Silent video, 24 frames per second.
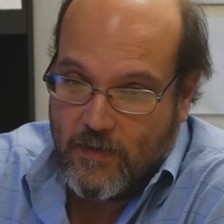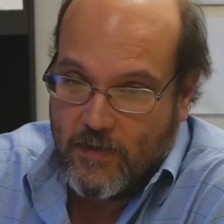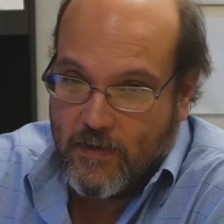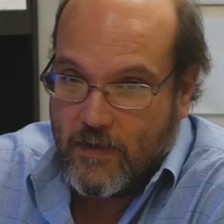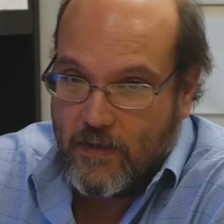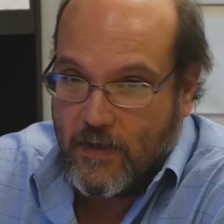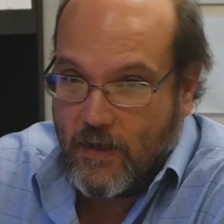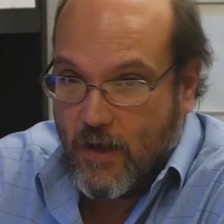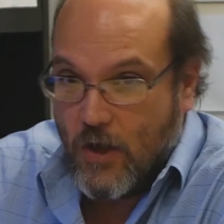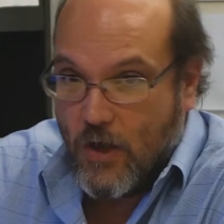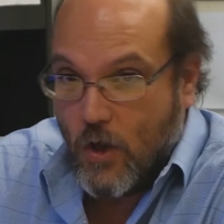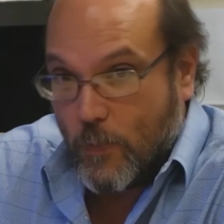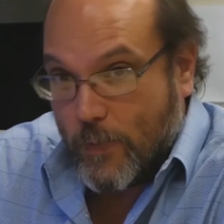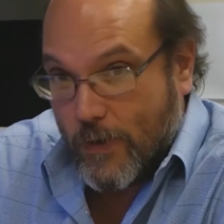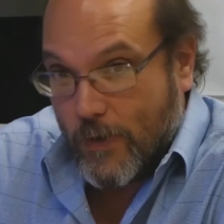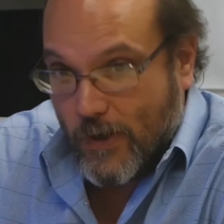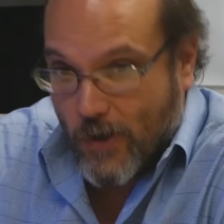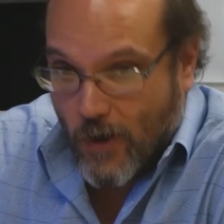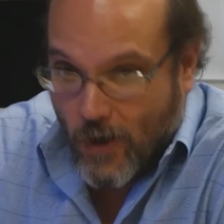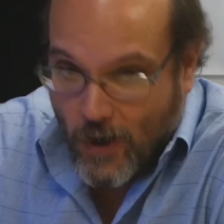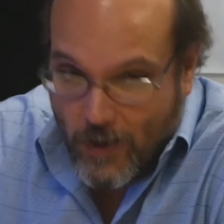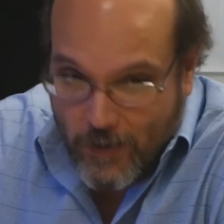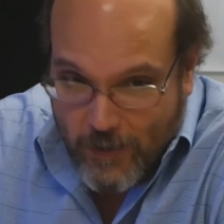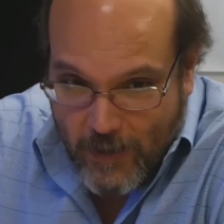you know,
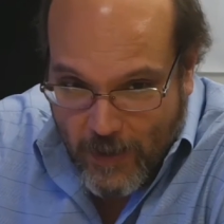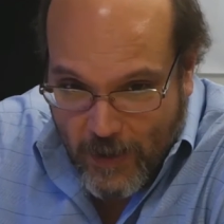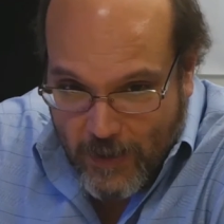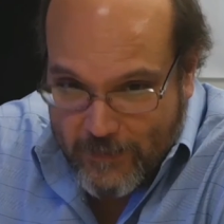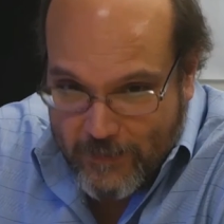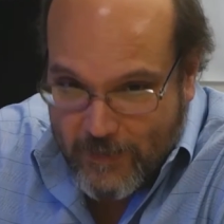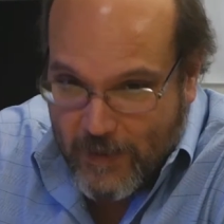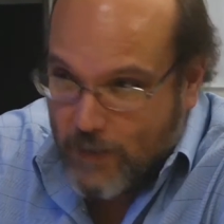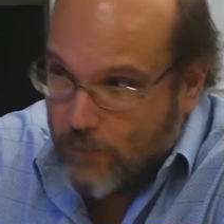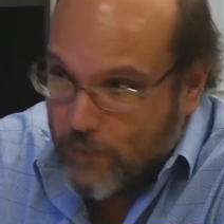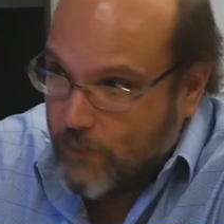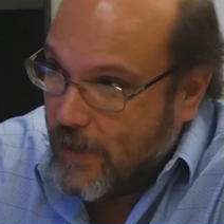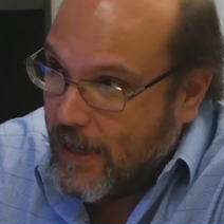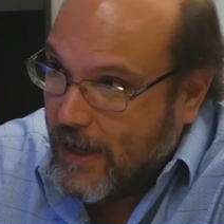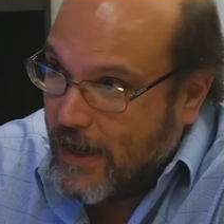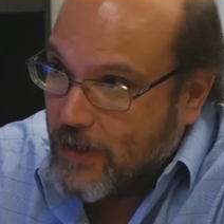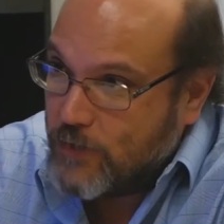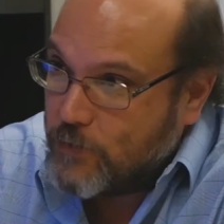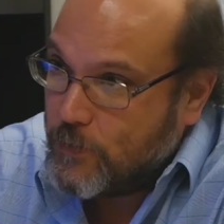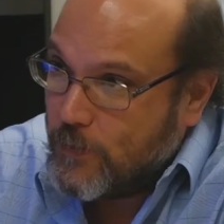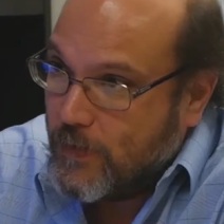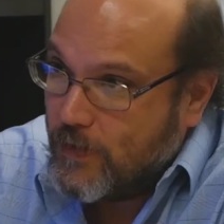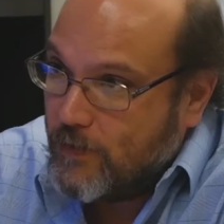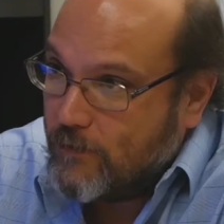OpenCart content
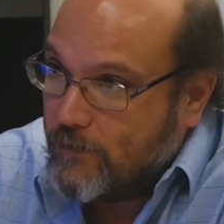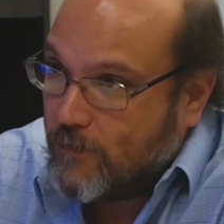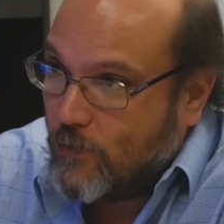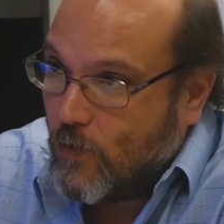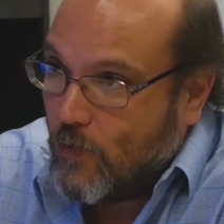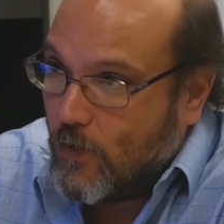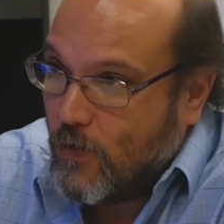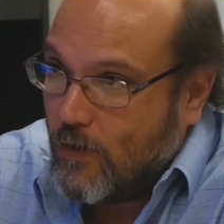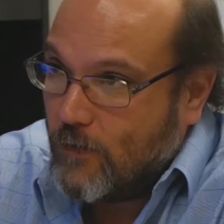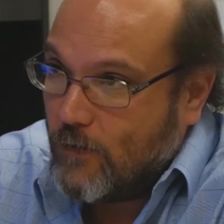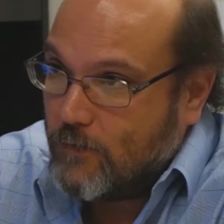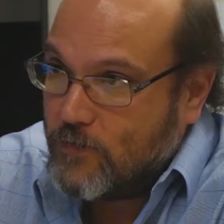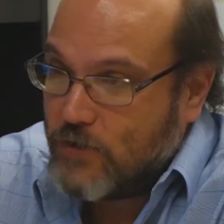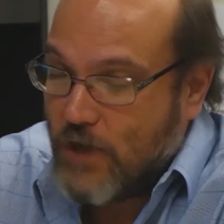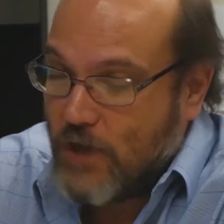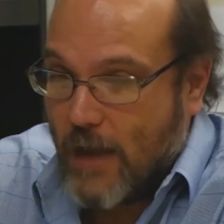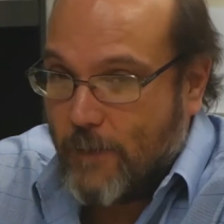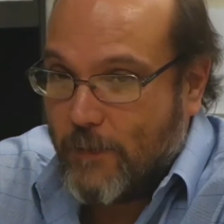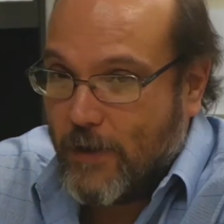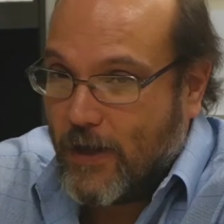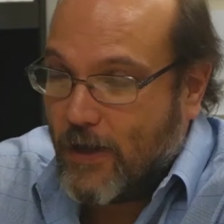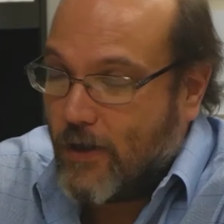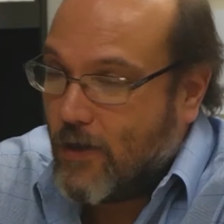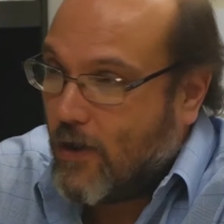management for
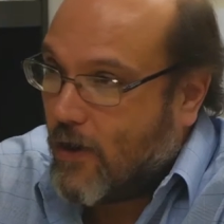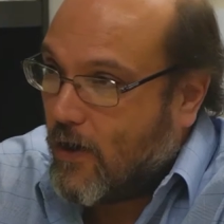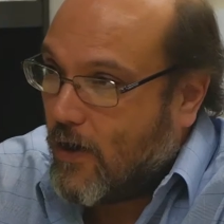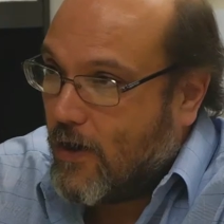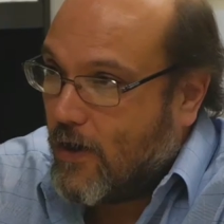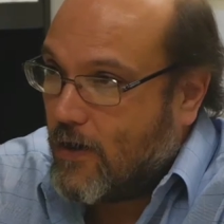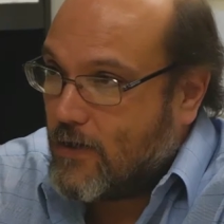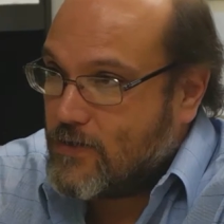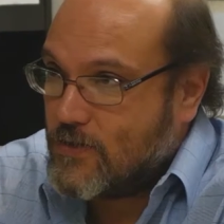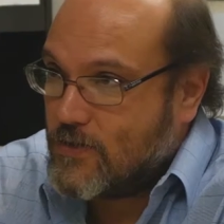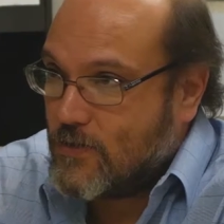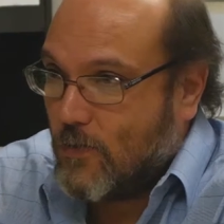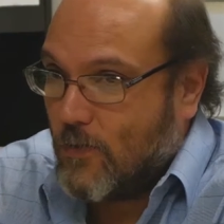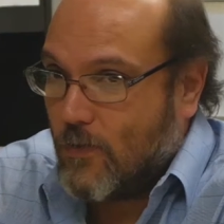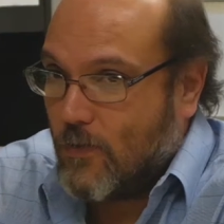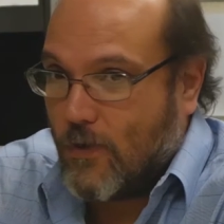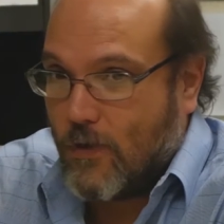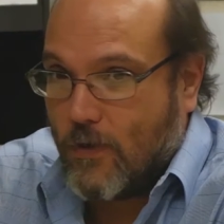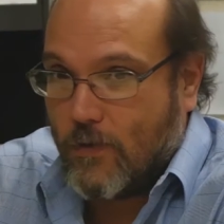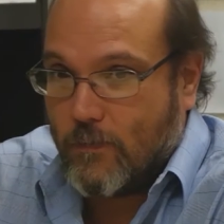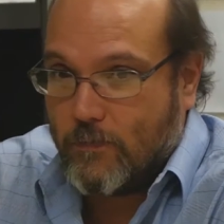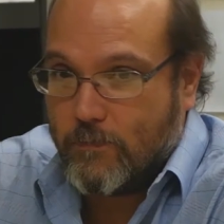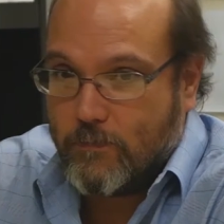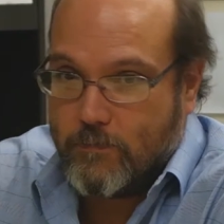shopping carts,
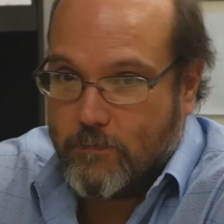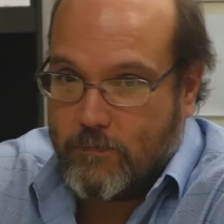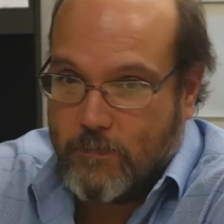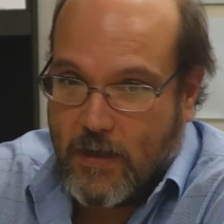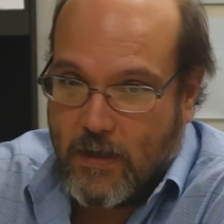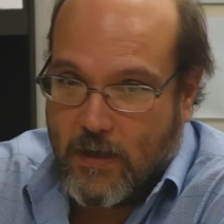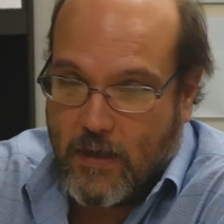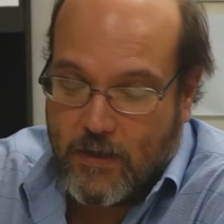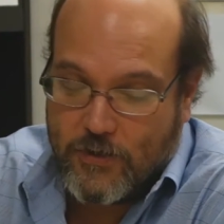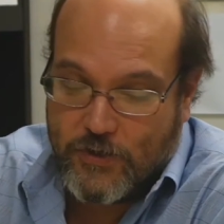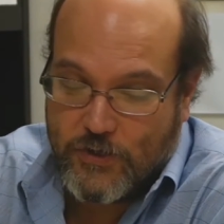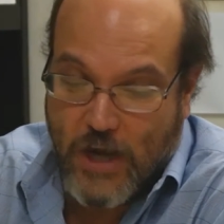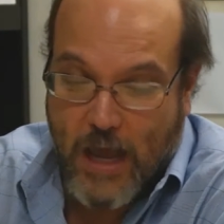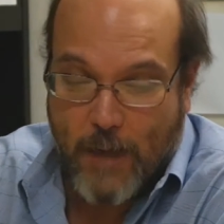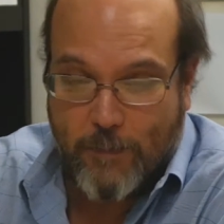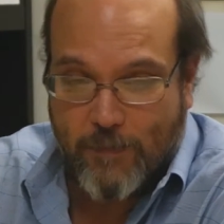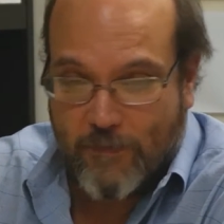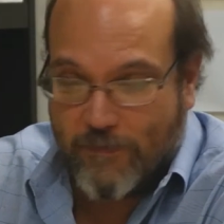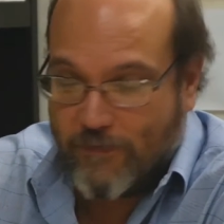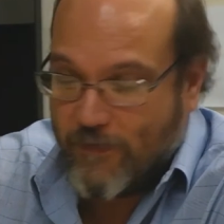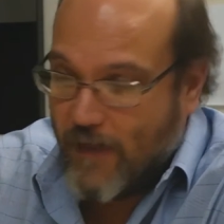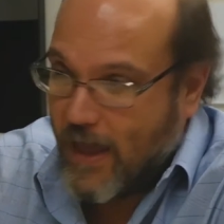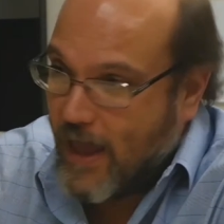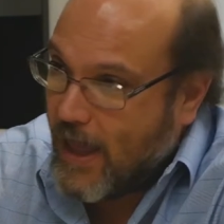or uh,
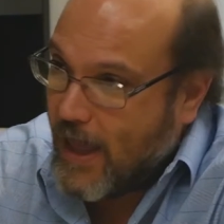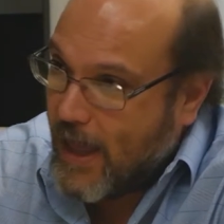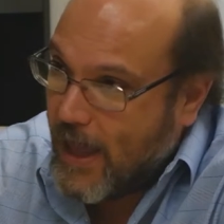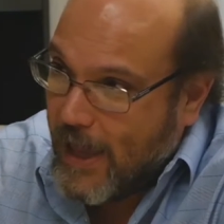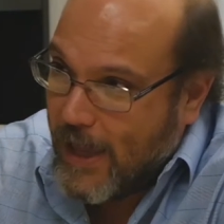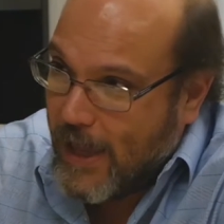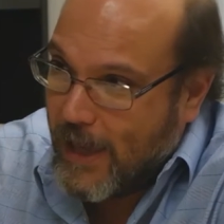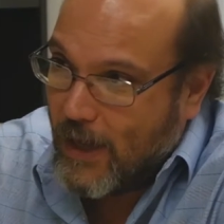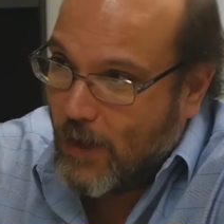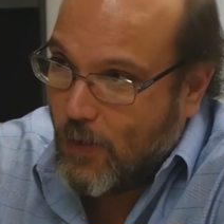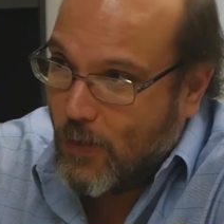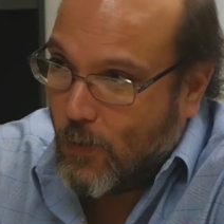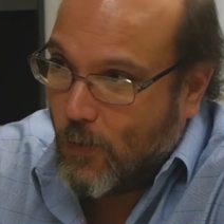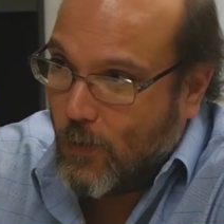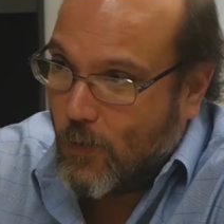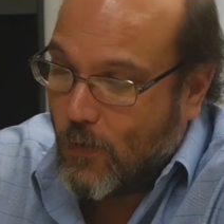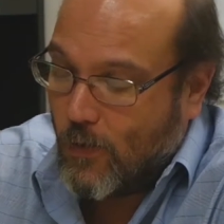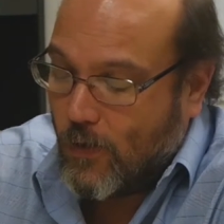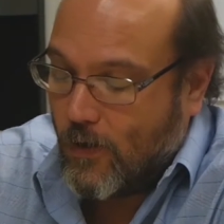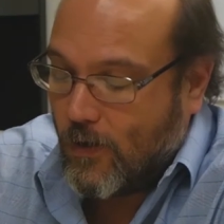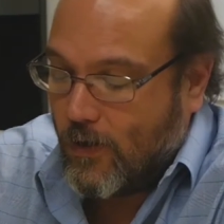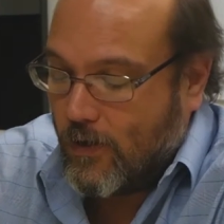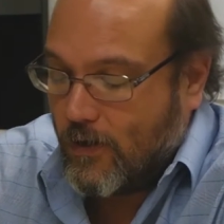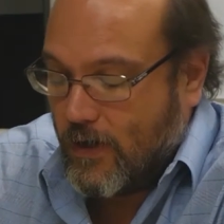Shopify,
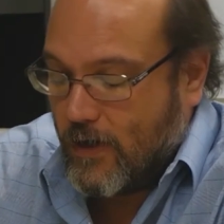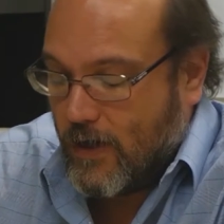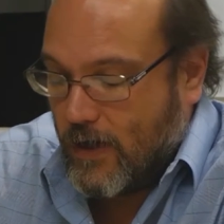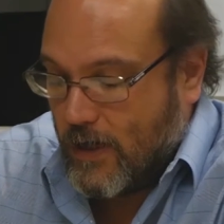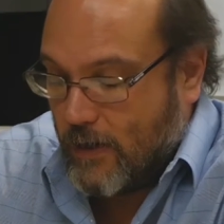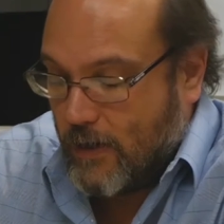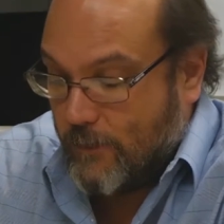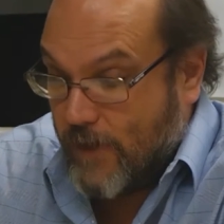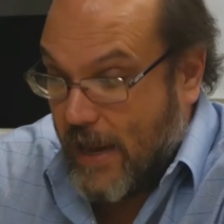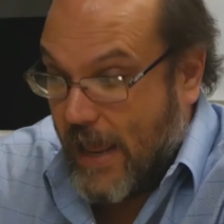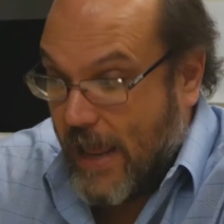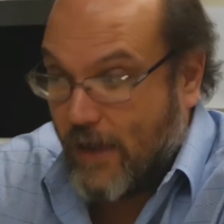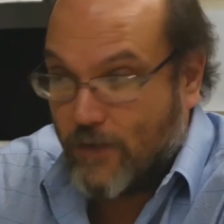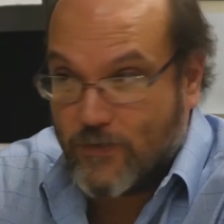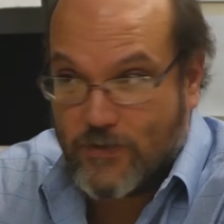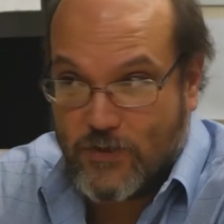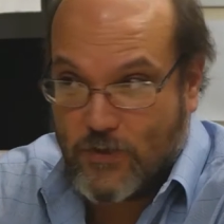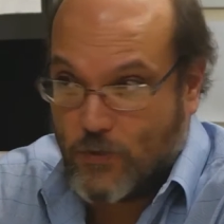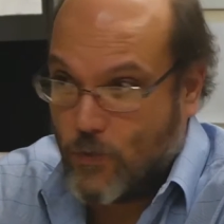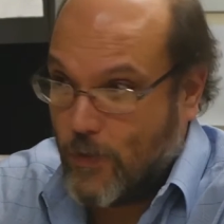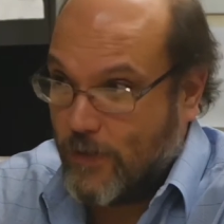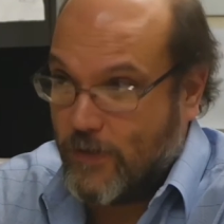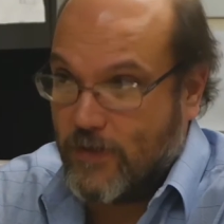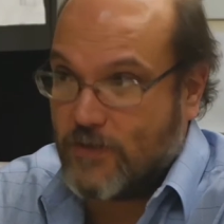or um, now
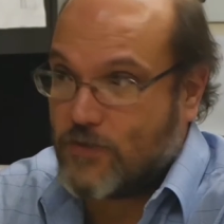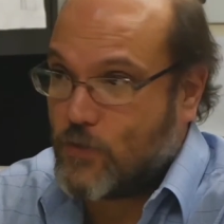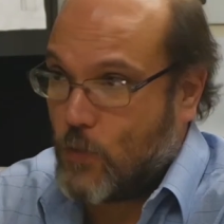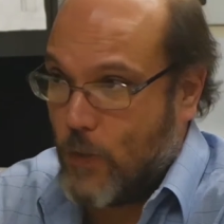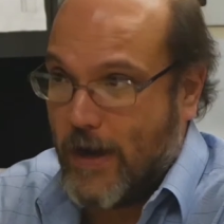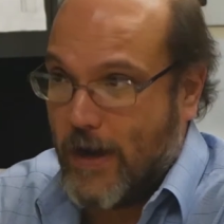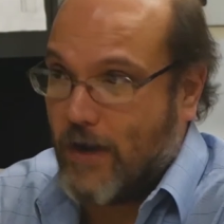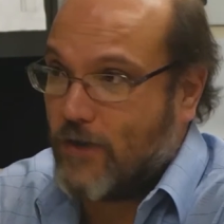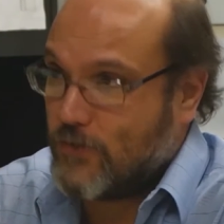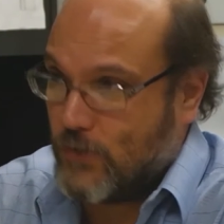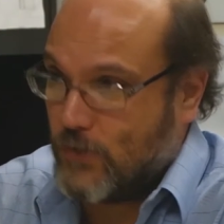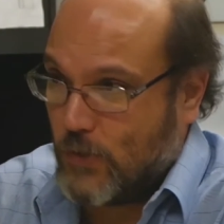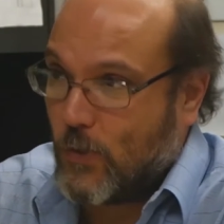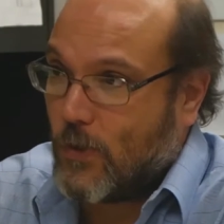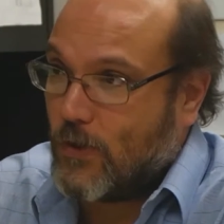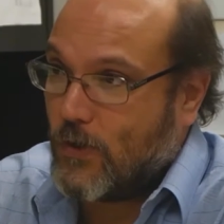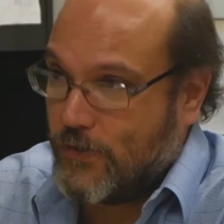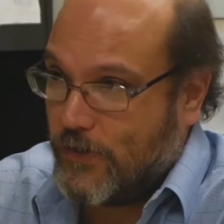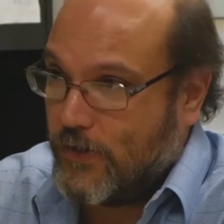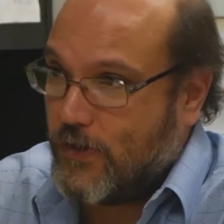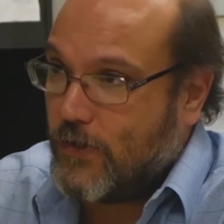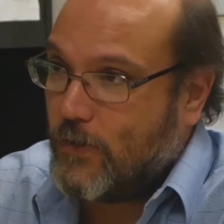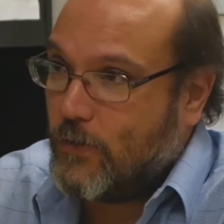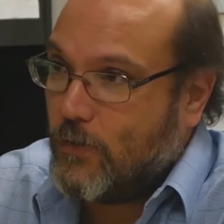Square, the Square store
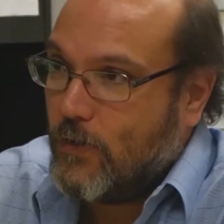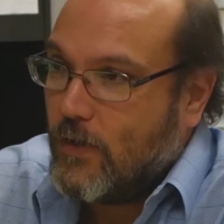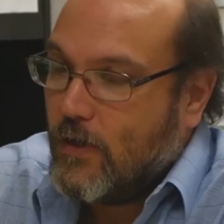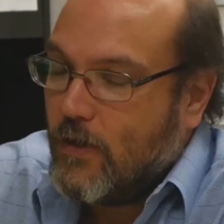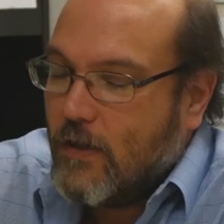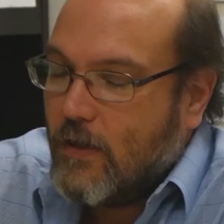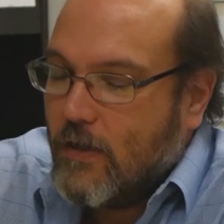too.